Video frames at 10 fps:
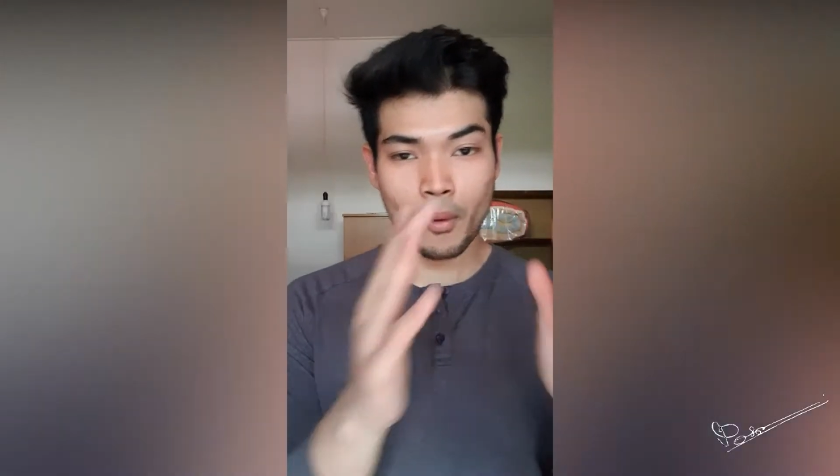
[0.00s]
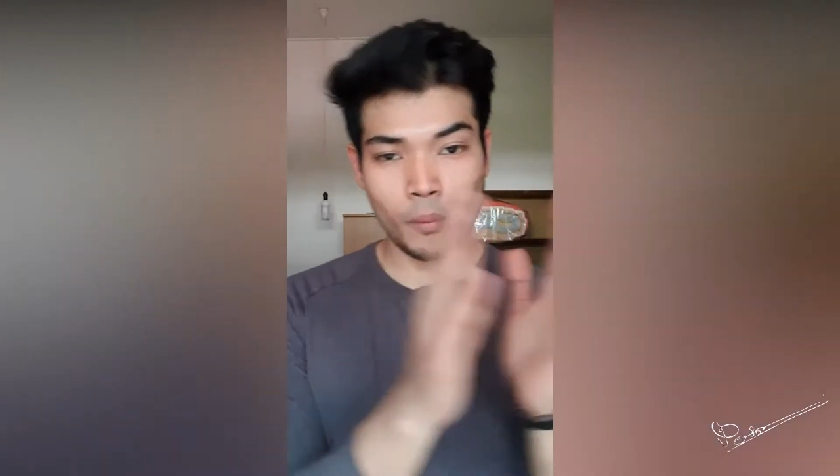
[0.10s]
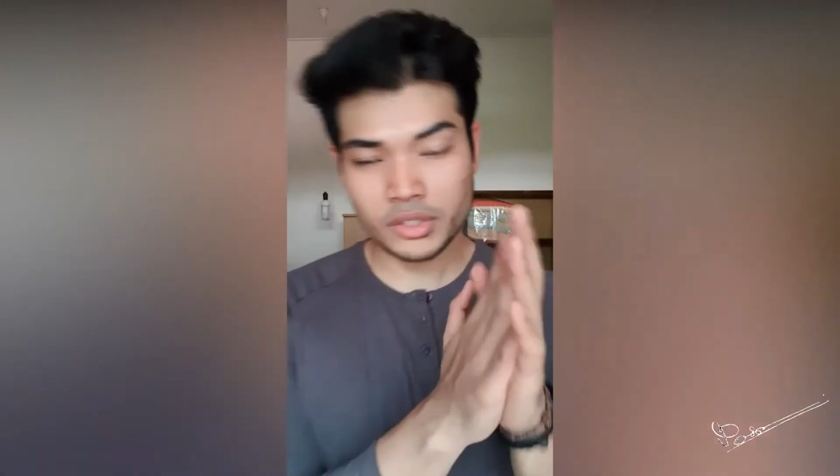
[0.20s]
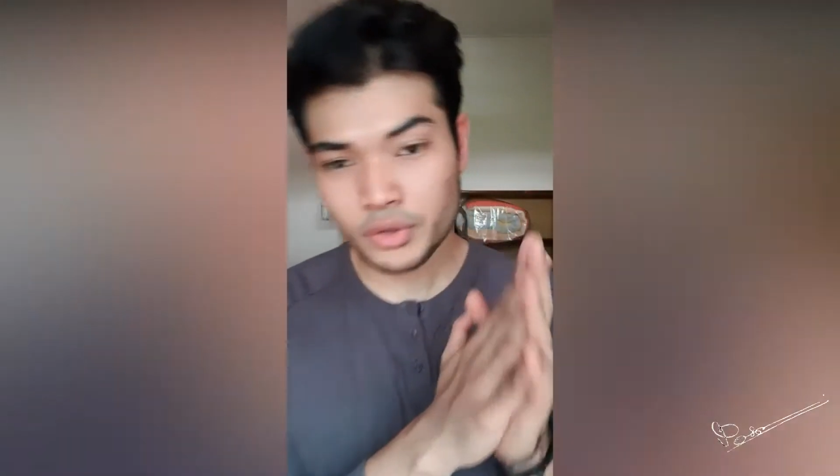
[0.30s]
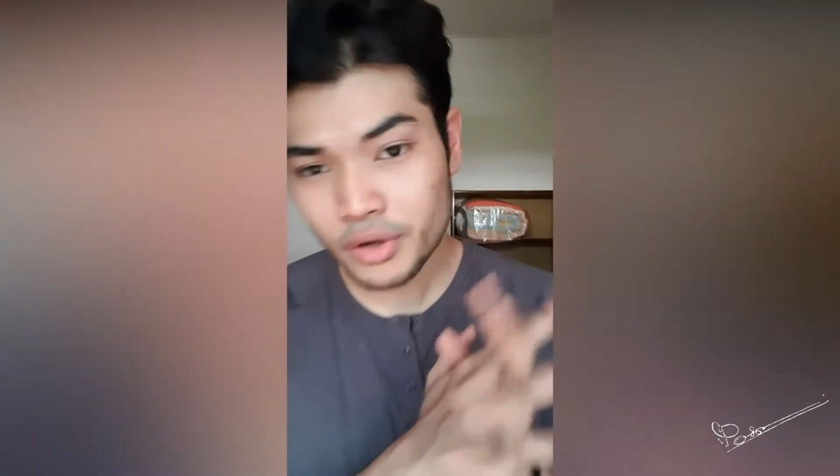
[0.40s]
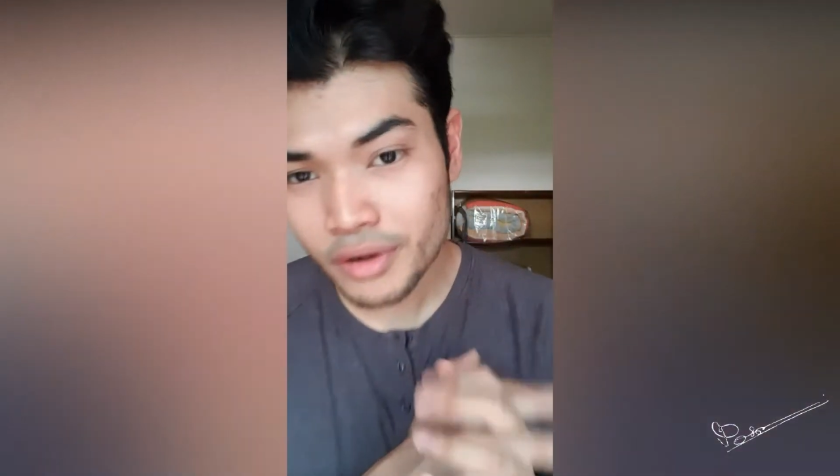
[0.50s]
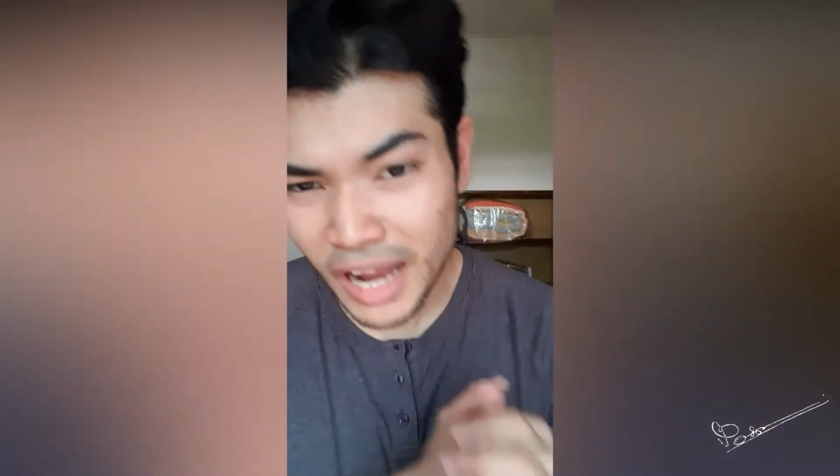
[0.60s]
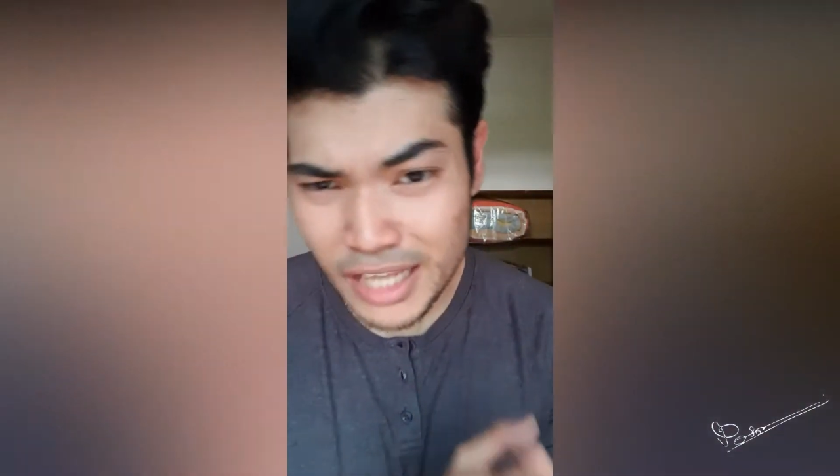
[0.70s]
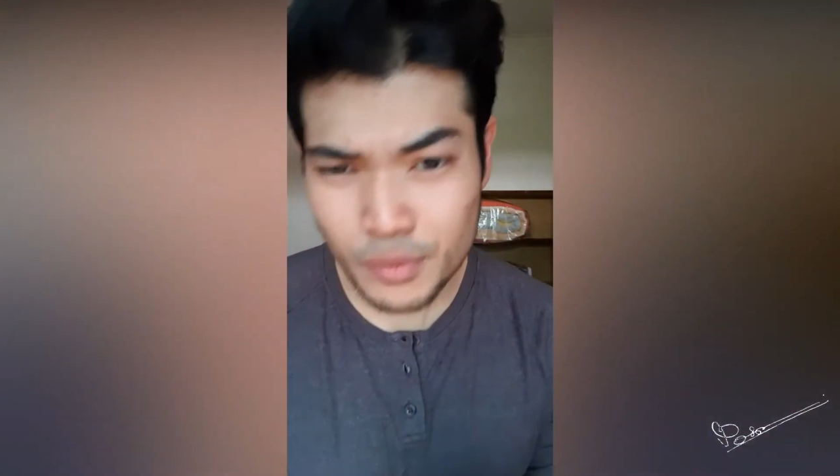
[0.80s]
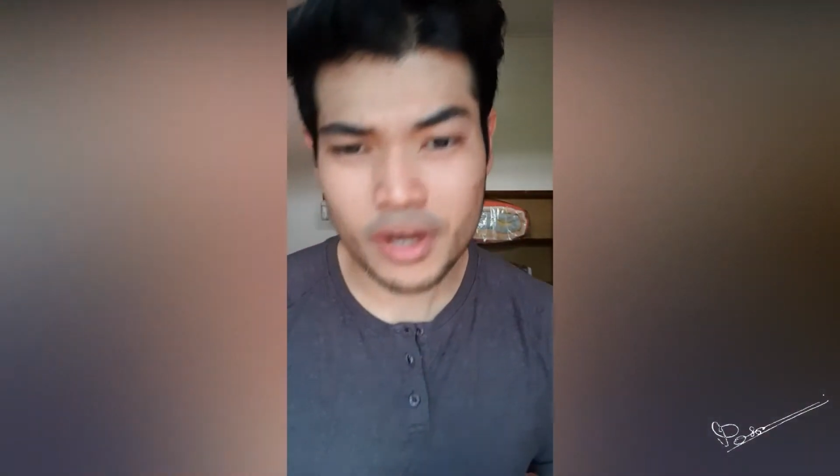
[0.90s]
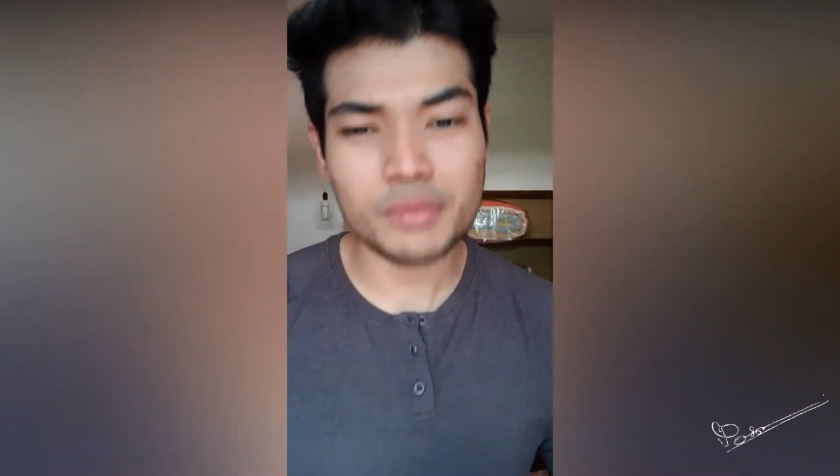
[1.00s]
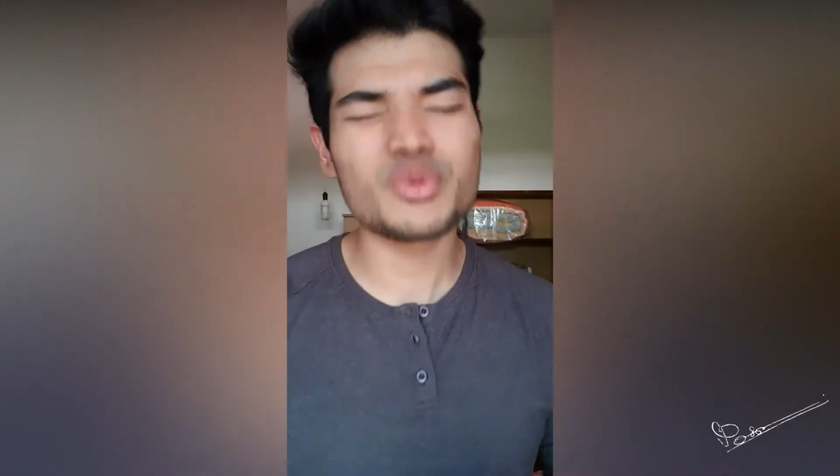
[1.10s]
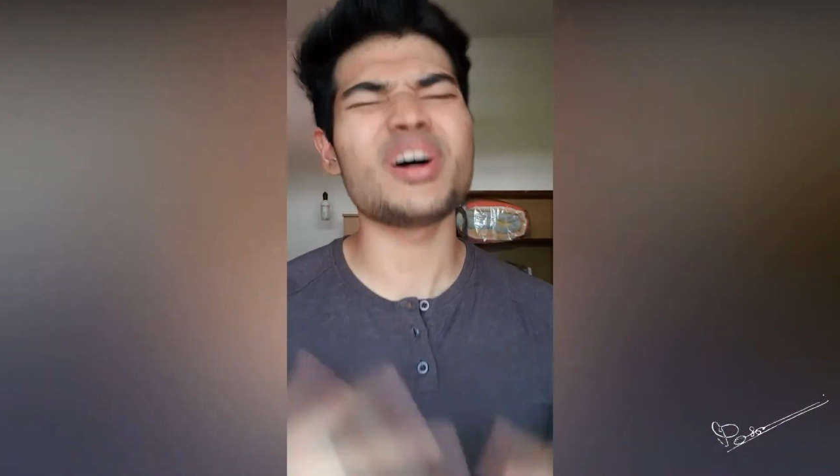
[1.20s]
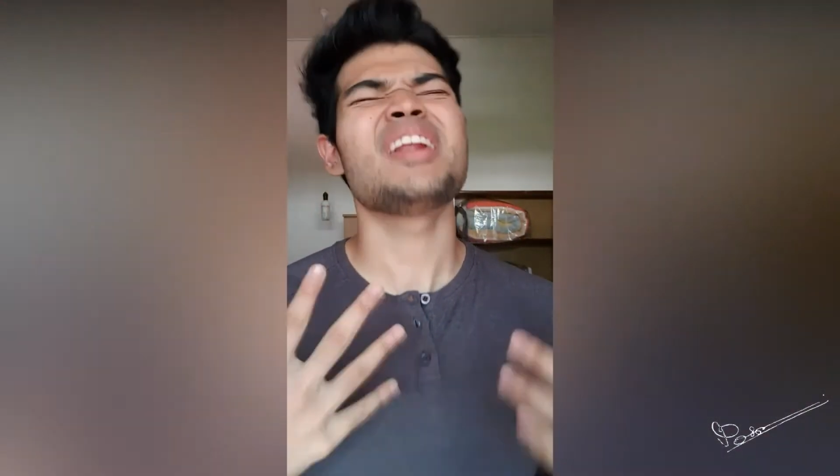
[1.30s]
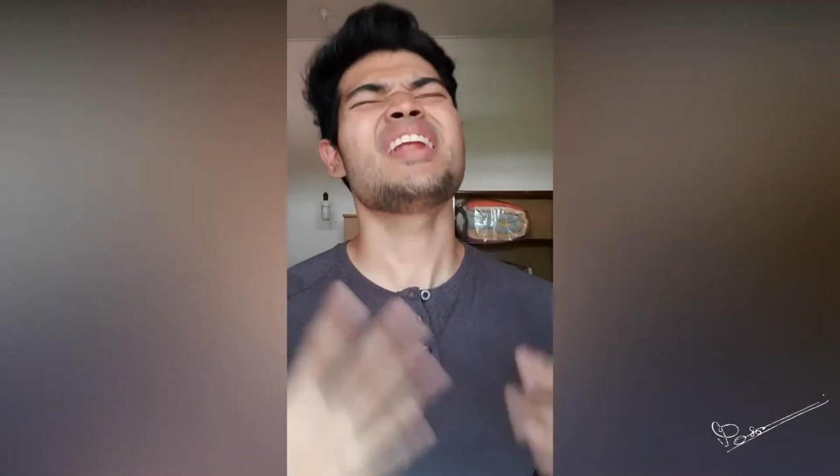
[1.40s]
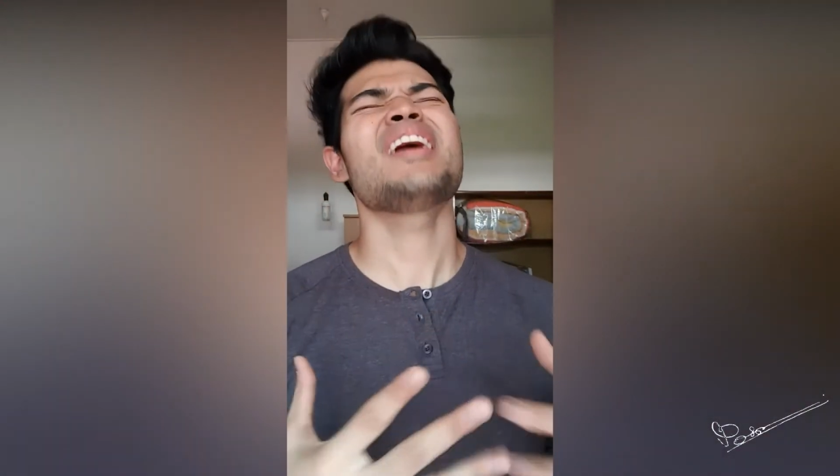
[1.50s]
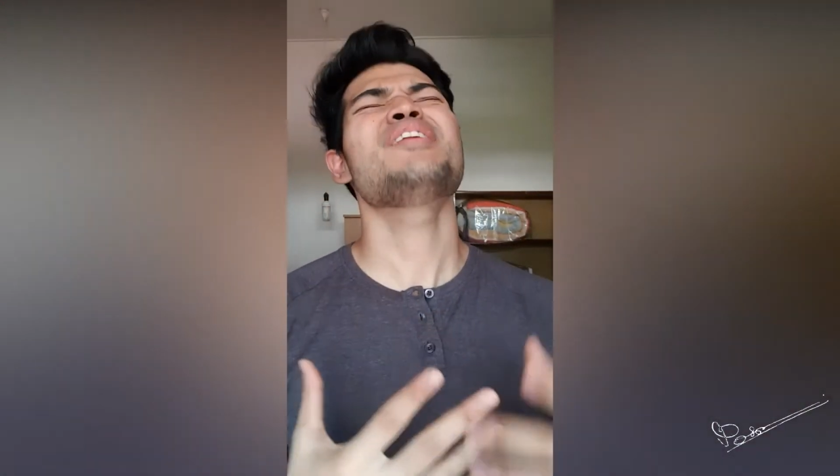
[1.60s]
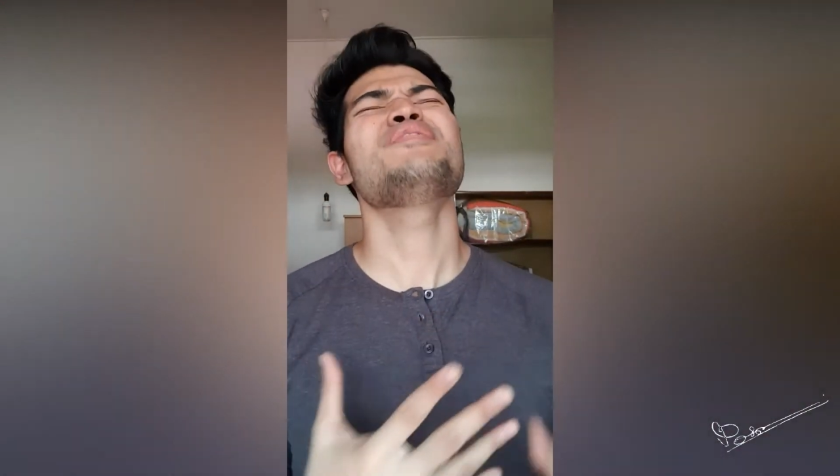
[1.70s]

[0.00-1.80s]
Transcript: What's going on, guys? Welcome to another